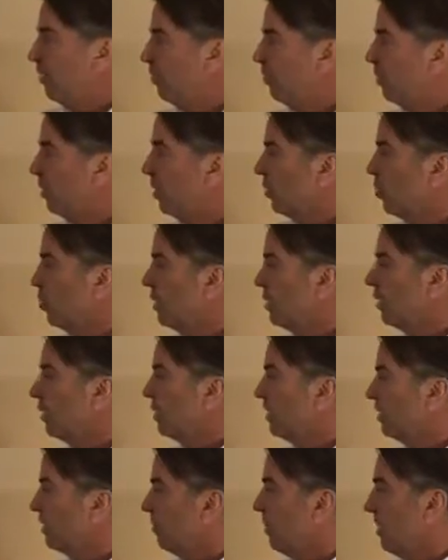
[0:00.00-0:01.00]
real
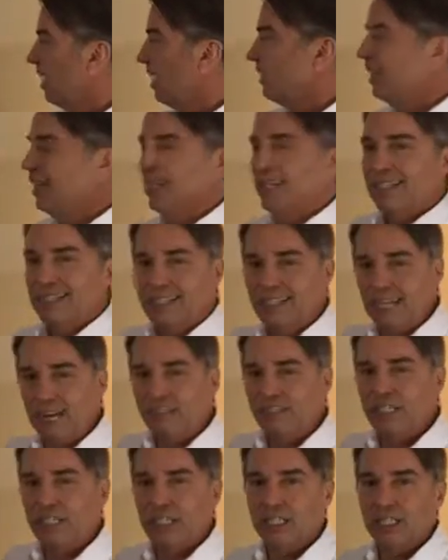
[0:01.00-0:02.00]
questions about
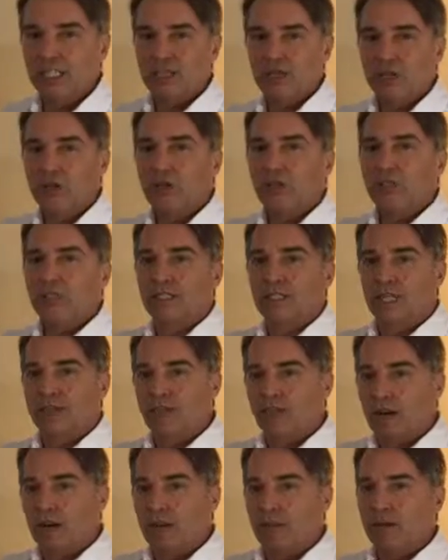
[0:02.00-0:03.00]
safety concerns and
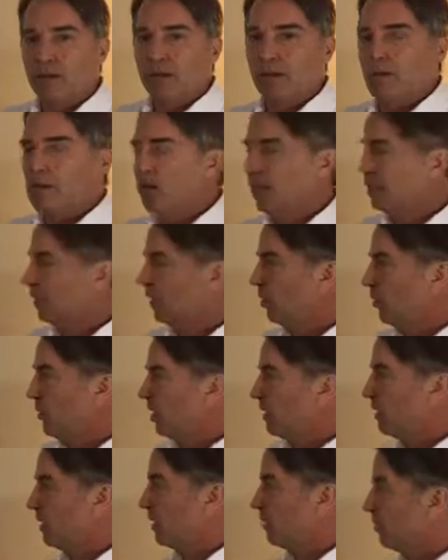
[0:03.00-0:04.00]
environmental
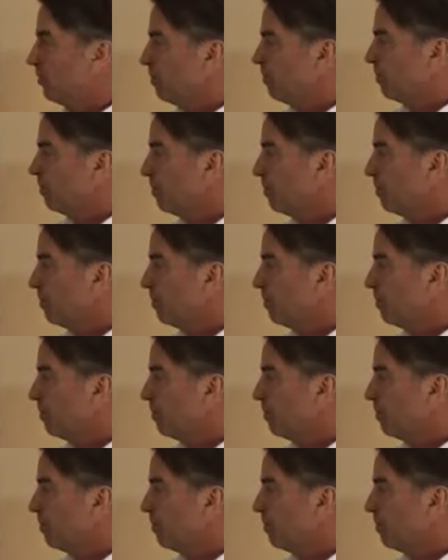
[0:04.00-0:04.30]
consequences.